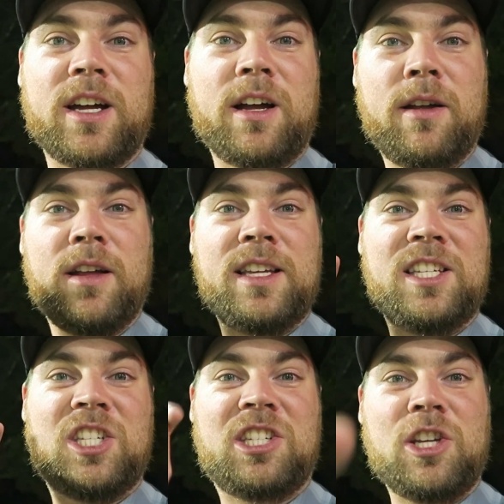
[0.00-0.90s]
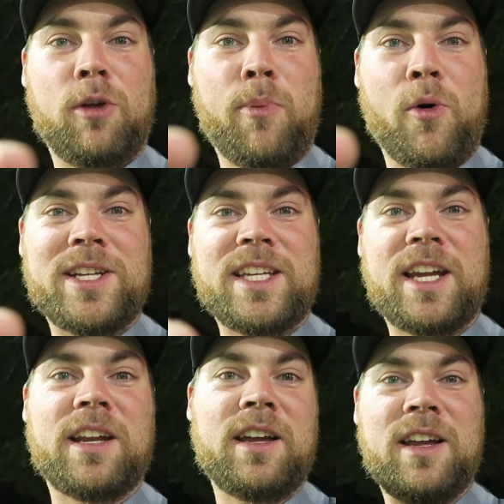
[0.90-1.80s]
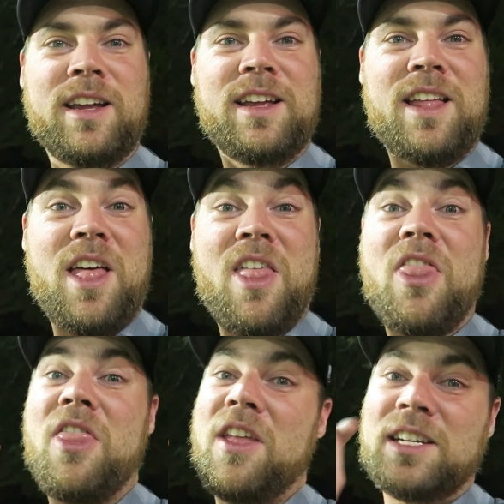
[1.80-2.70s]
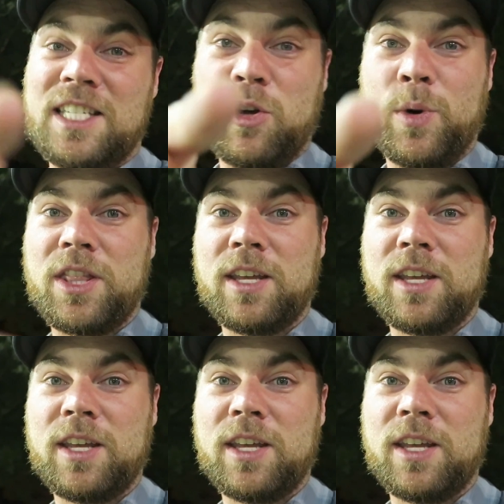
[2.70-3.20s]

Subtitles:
Yeah. Still pointing. Deal with